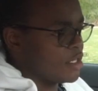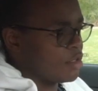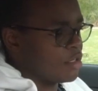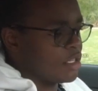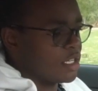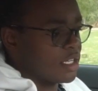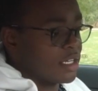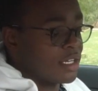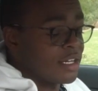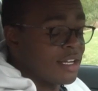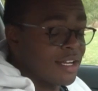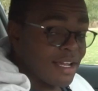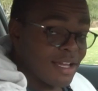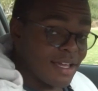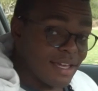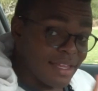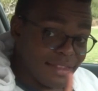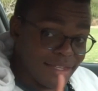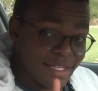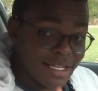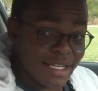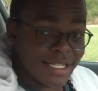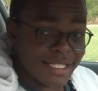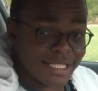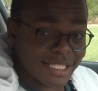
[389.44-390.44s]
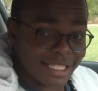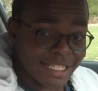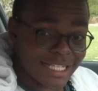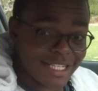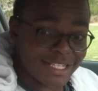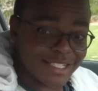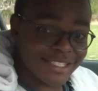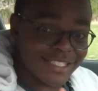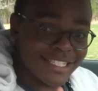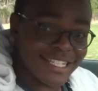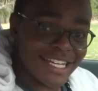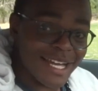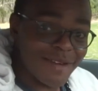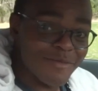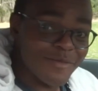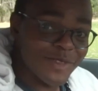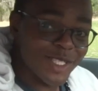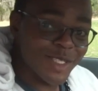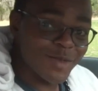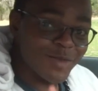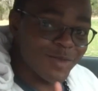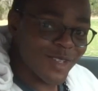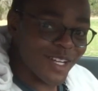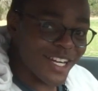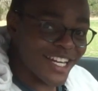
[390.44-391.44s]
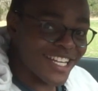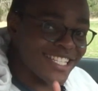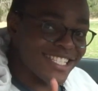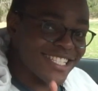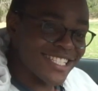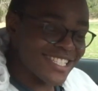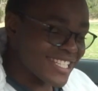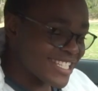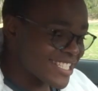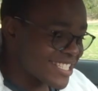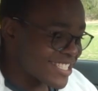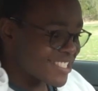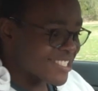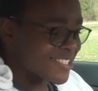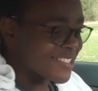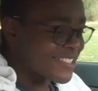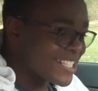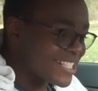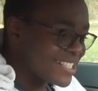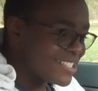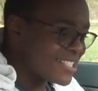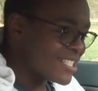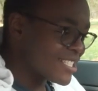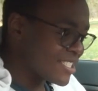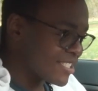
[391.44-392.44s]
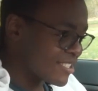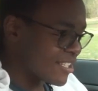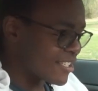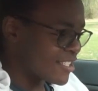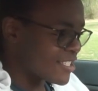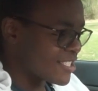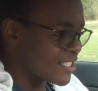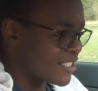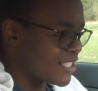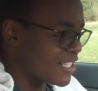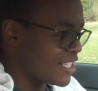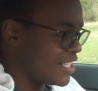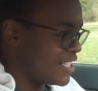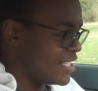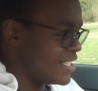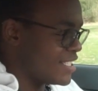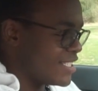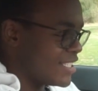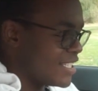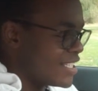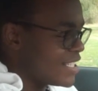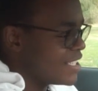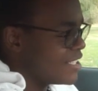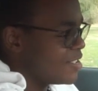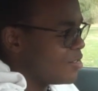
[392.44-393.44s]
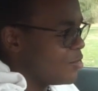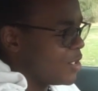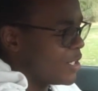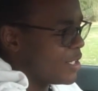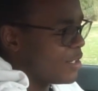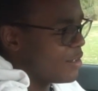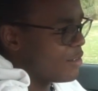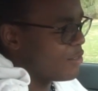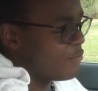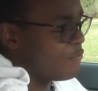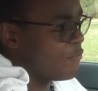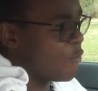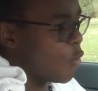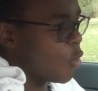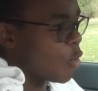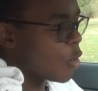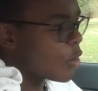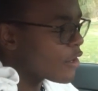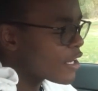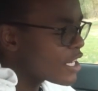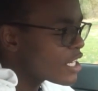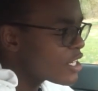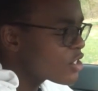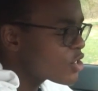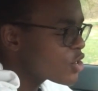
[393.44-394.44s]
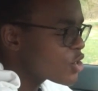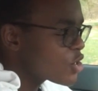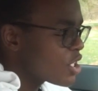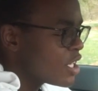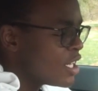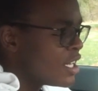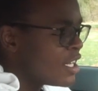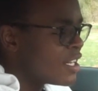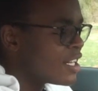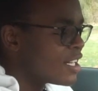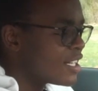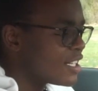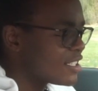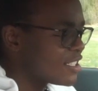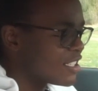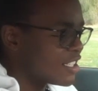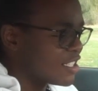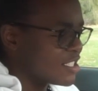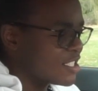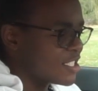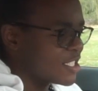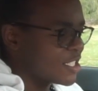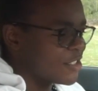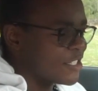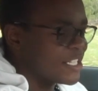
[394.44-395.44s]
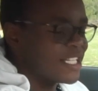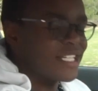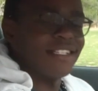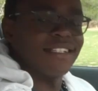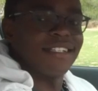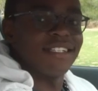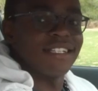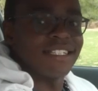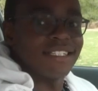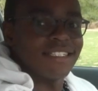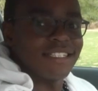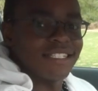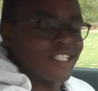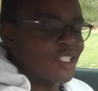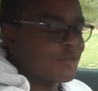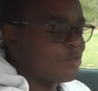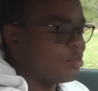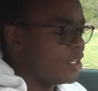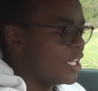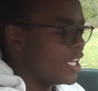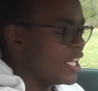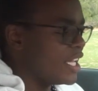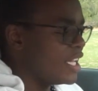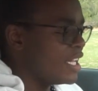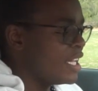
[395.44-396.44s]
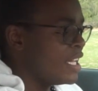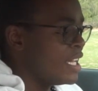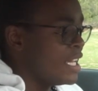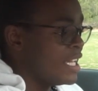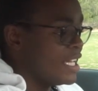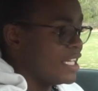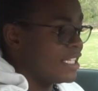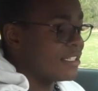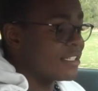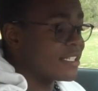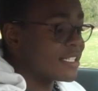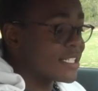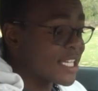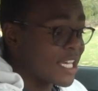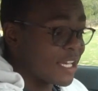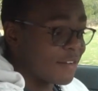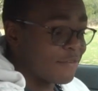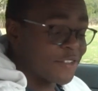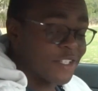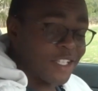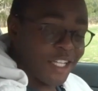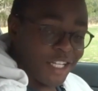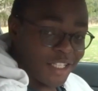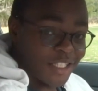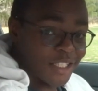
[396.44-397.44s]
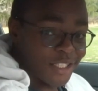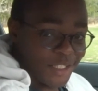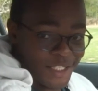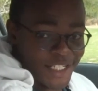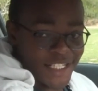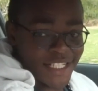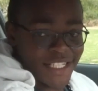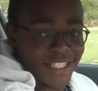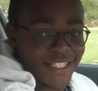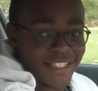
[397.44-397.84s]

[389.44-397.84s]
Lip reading: unit. This actually, I'm surprised this screen is touchscreen. It's like a, what, 4-inch touchscreen display. It does have color in